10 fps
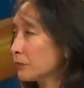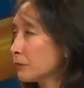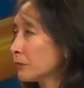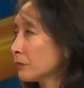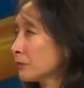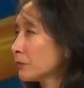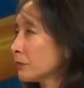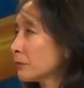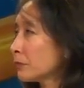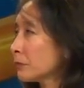
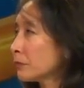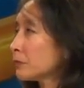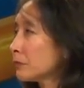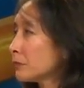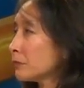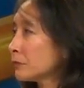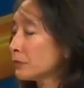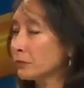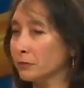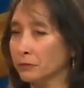
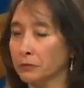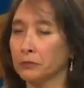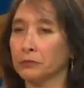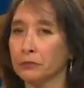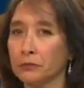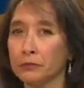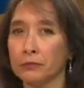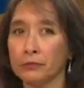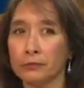(not speaking)